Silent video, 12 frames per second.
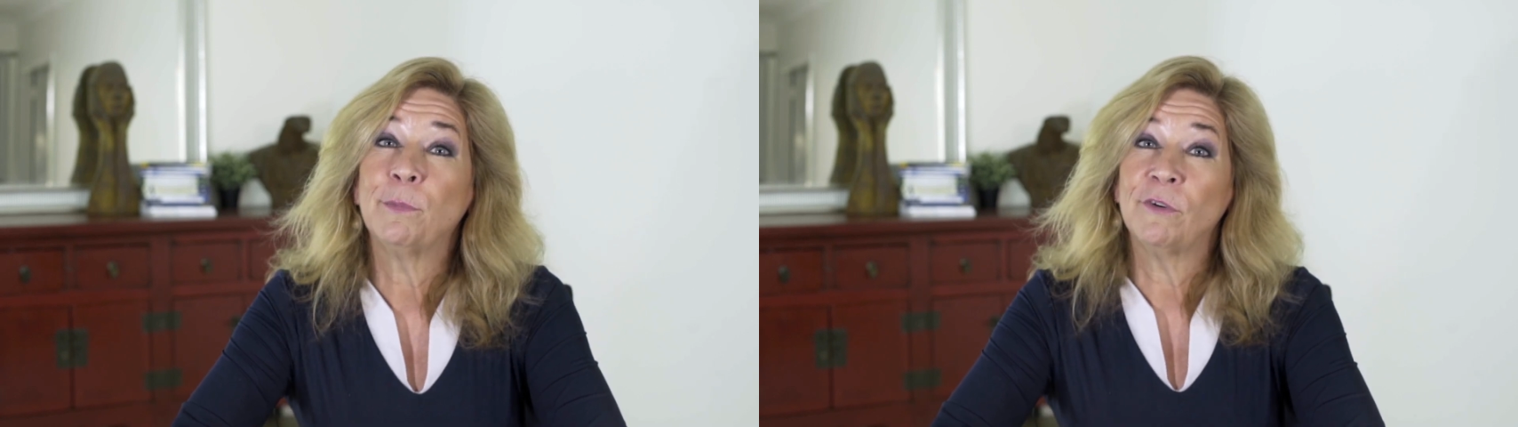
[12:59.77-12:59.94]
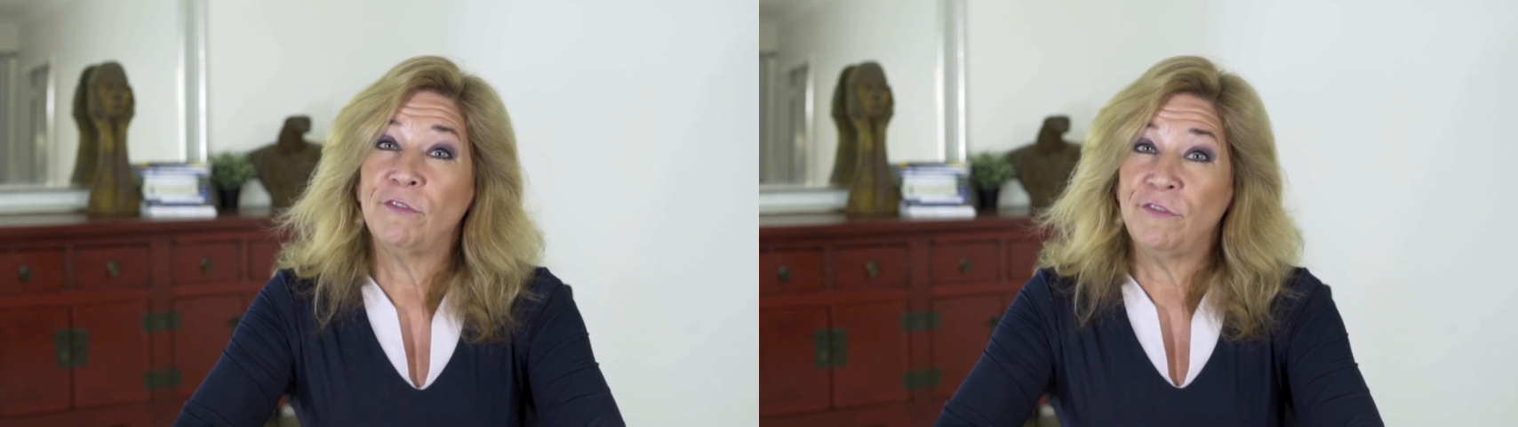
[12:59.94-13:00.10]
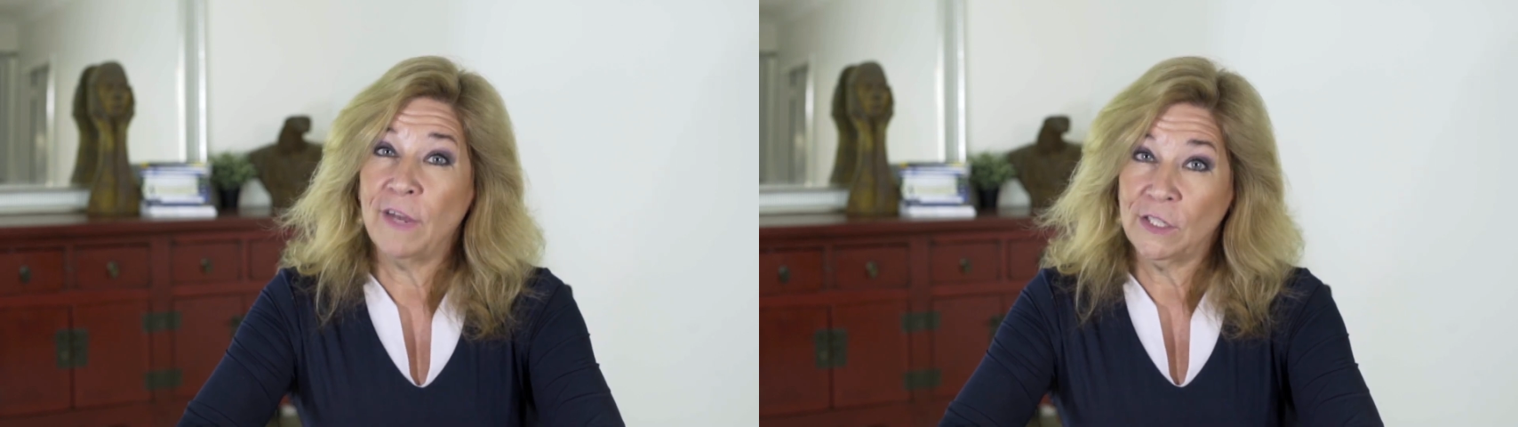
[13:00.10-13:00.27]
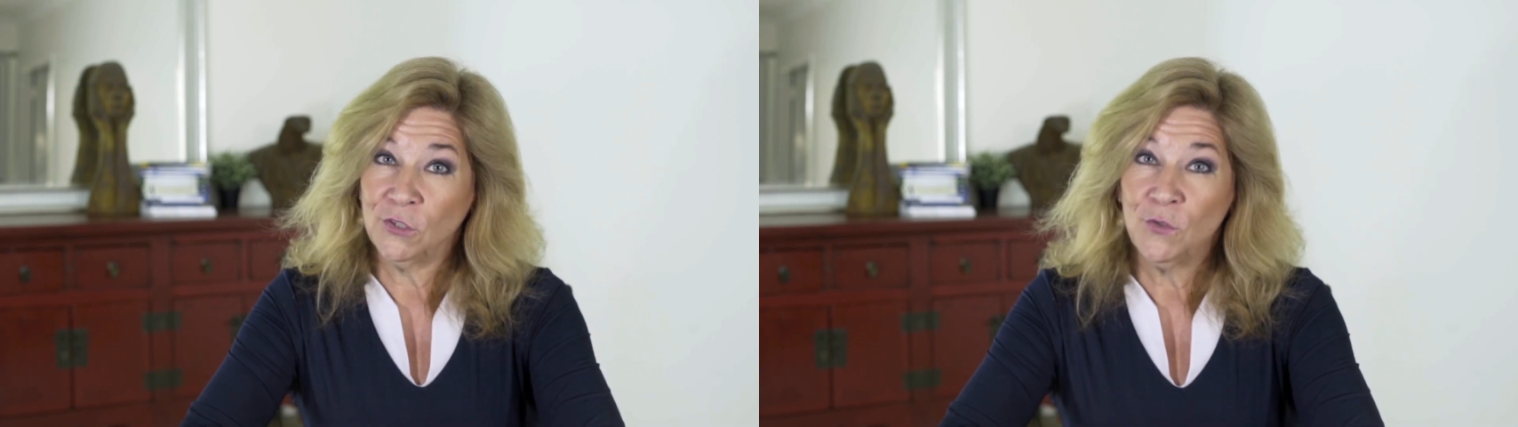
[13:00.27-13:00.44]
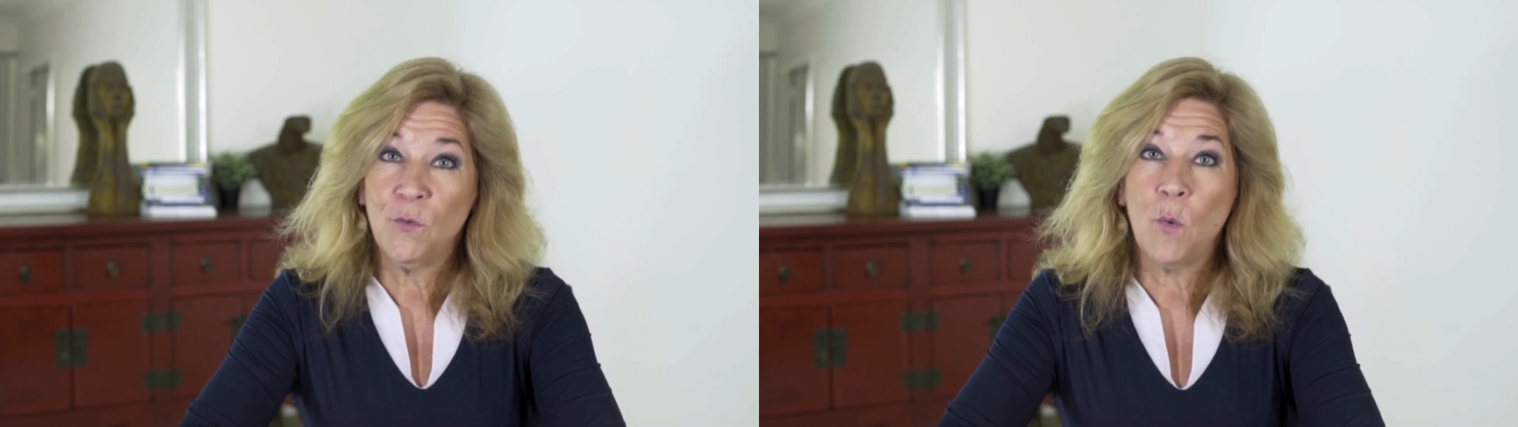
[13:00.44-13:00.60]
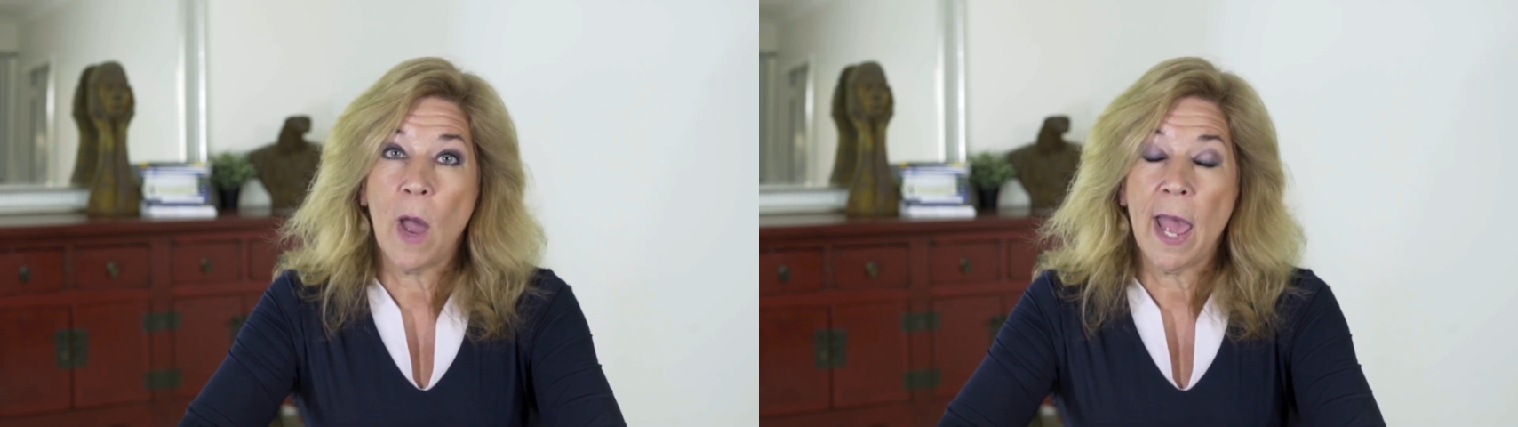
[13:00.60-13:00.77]

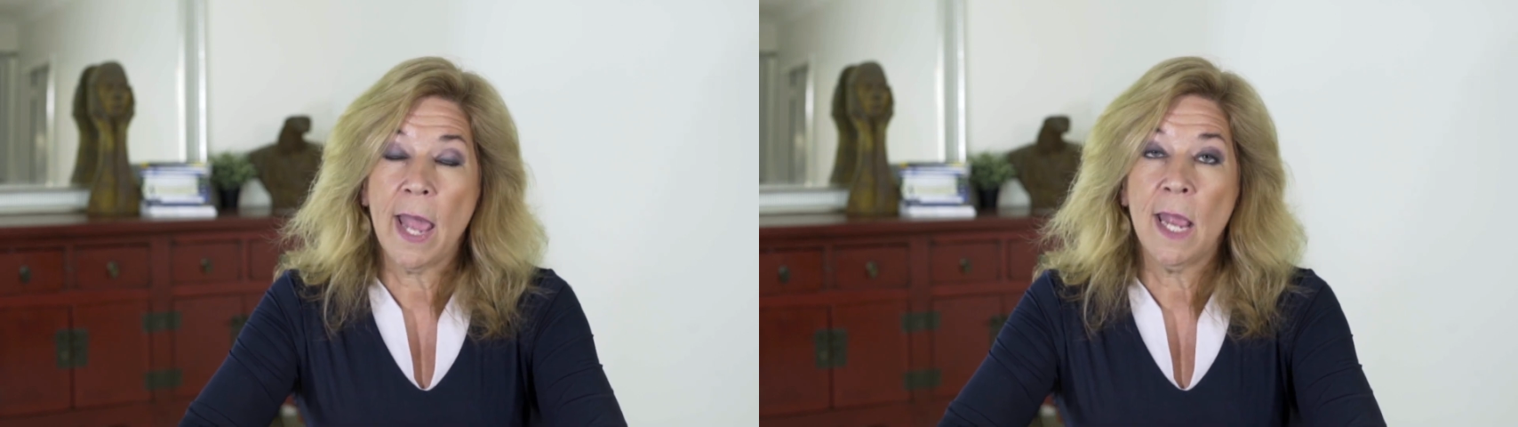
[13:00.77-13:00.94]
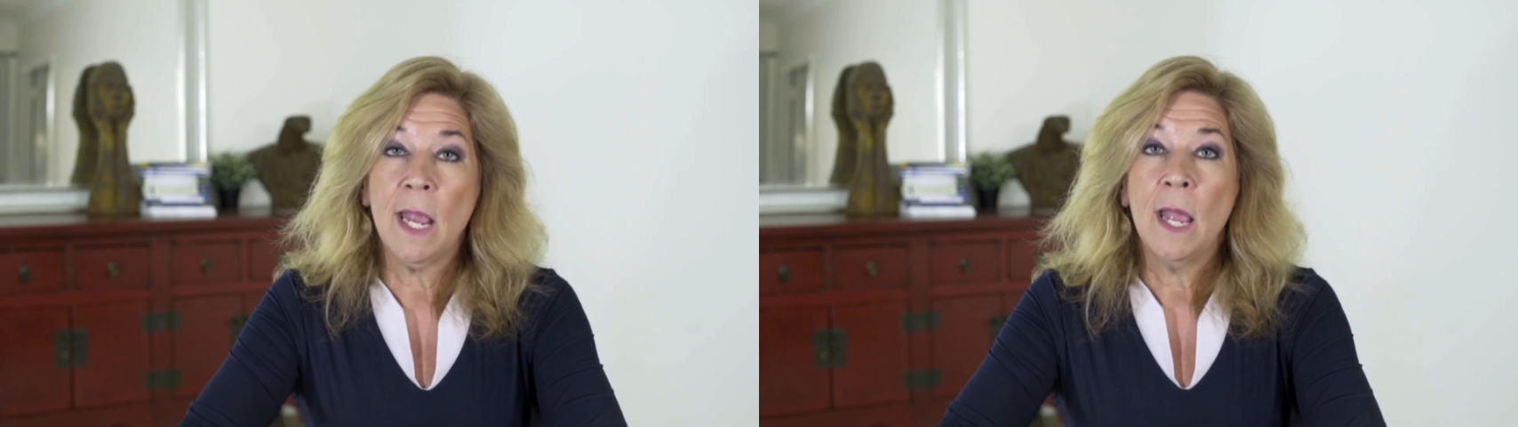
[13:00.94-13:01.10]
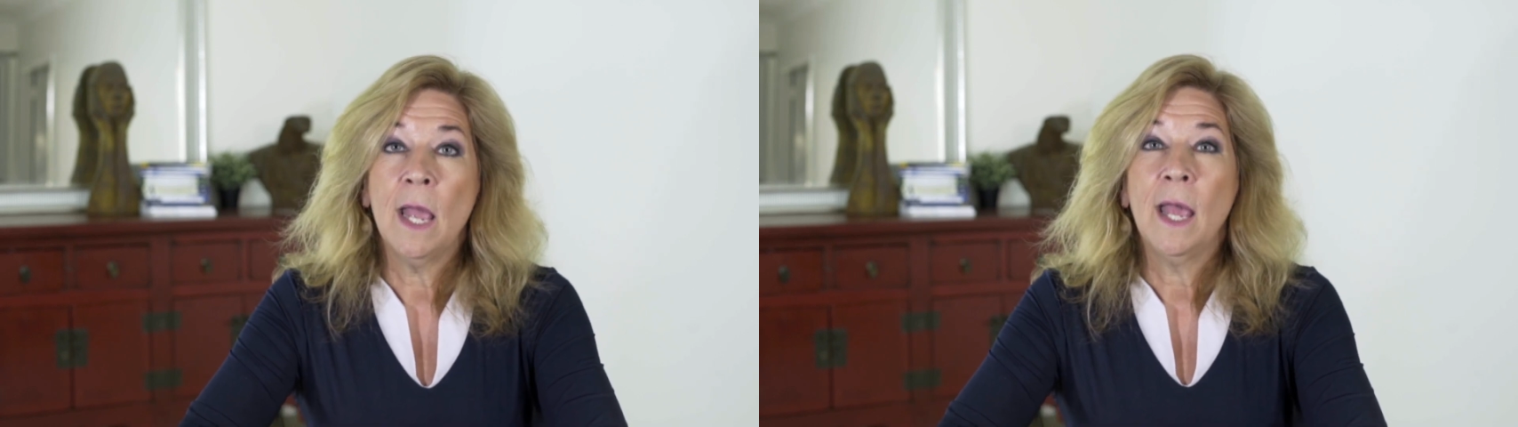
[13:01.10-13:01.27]
professional way.